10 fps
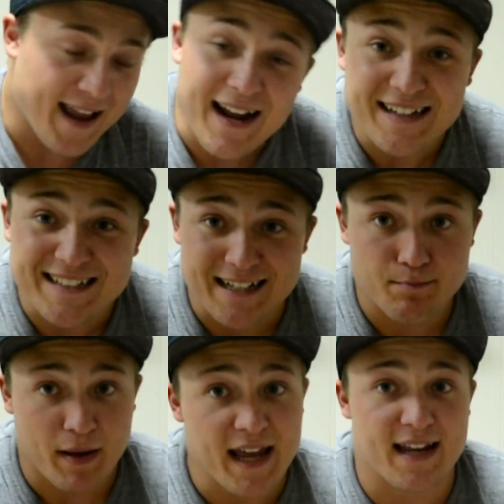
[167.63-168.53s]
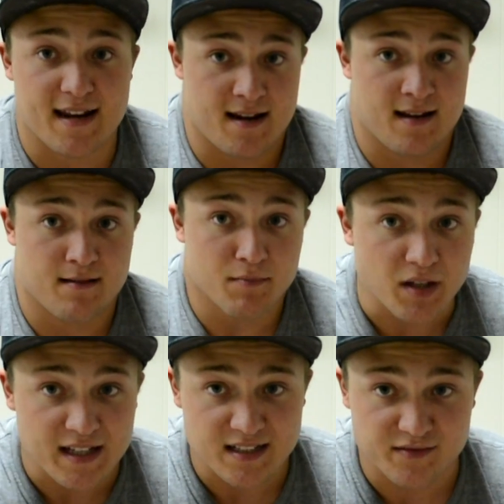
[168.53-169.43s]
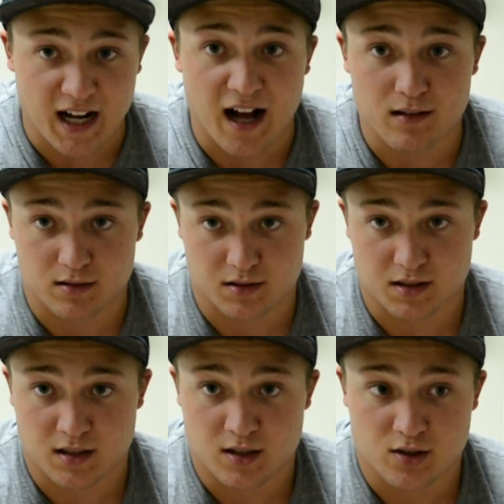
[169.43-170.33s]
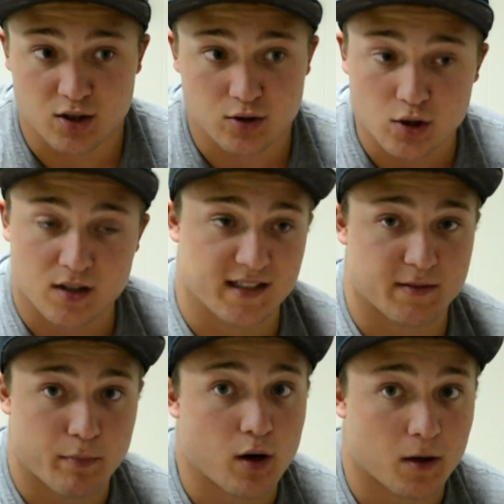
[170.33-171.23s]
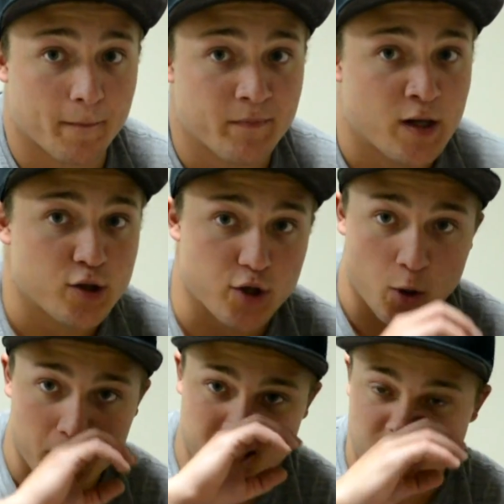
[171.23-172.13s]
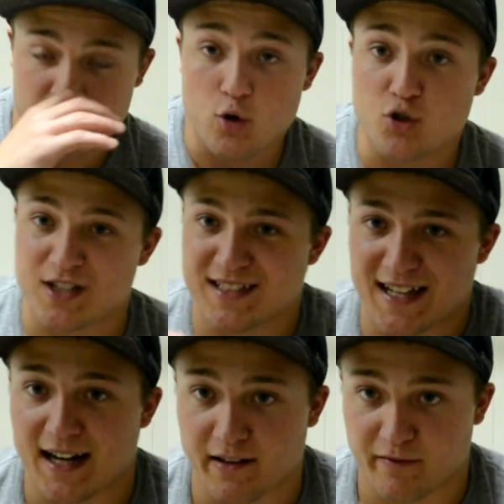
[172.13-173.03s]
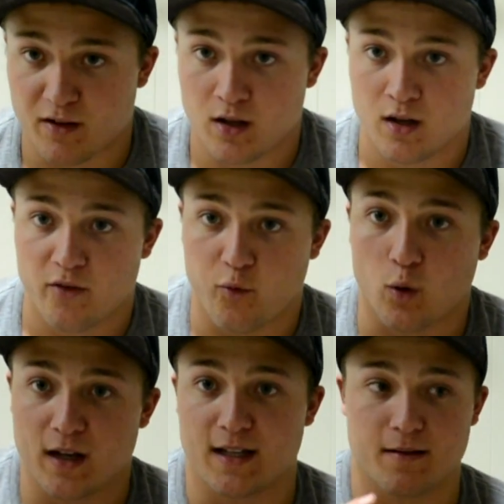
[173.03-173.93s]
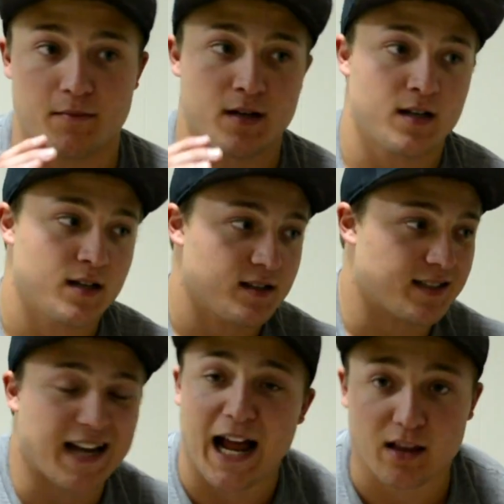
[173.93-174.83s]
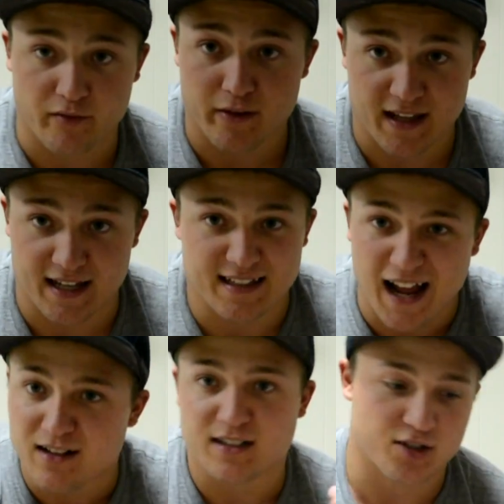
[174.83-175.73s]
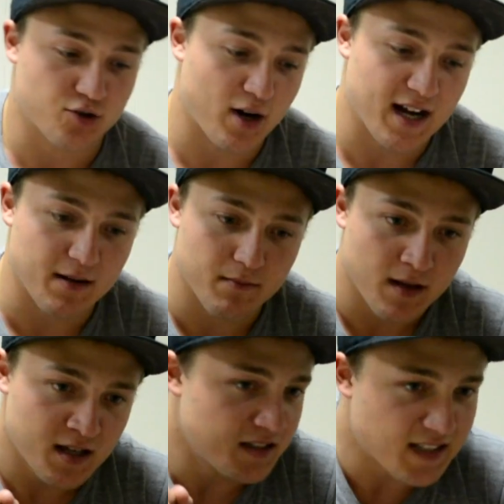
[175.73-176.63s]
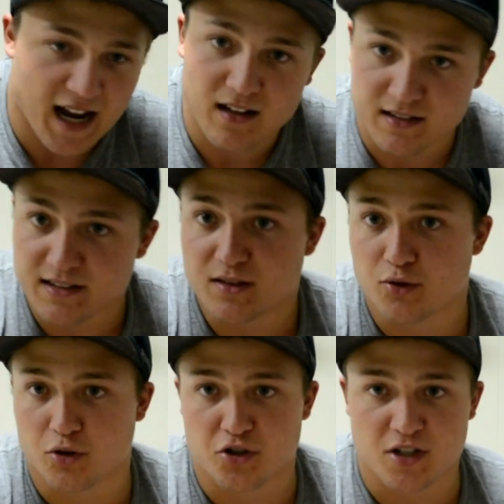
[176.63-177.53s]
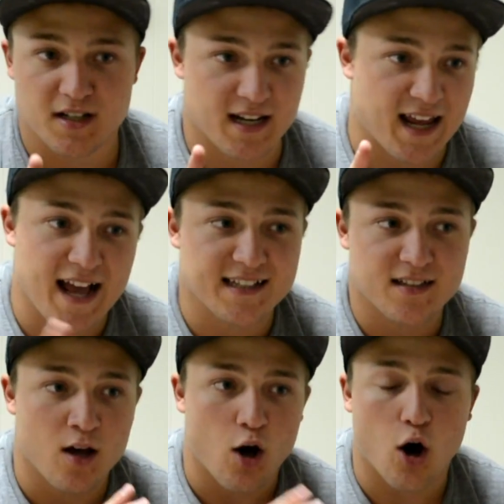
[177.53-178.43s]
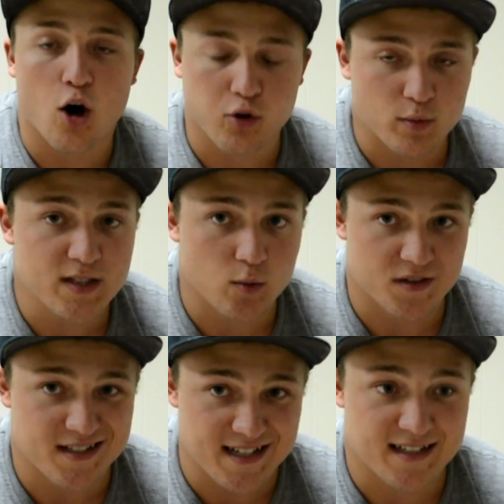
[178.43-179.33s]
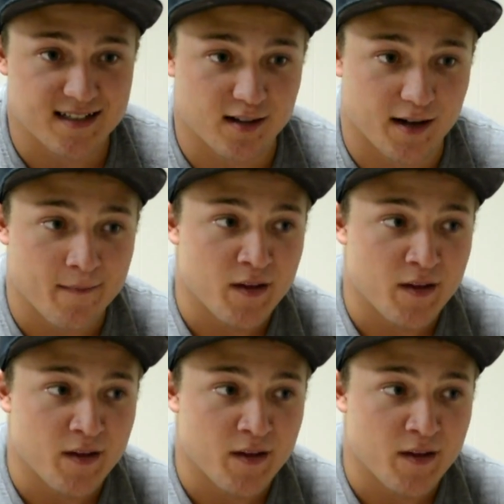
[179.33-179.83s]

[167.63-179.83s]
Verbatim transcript: And he's getting paid millions of dollars to look this part. So there's a huge incentive for him to dial everything in. Dial in his training, dial in his nutrition, and he has all the resources necessary.